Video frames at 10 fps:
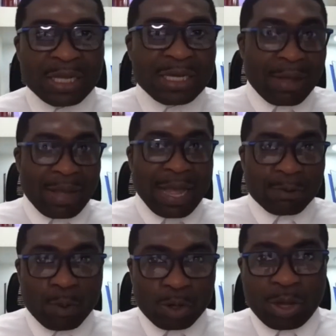Now, I
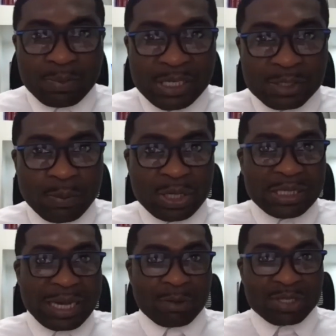woke up this
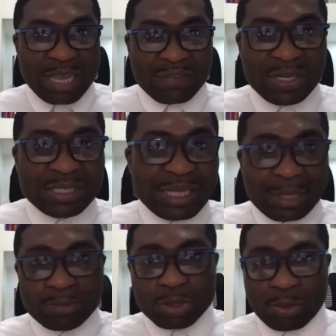morning, I was having a
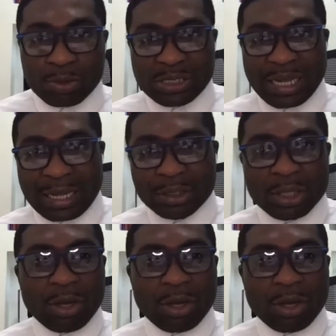chat with Coach Dan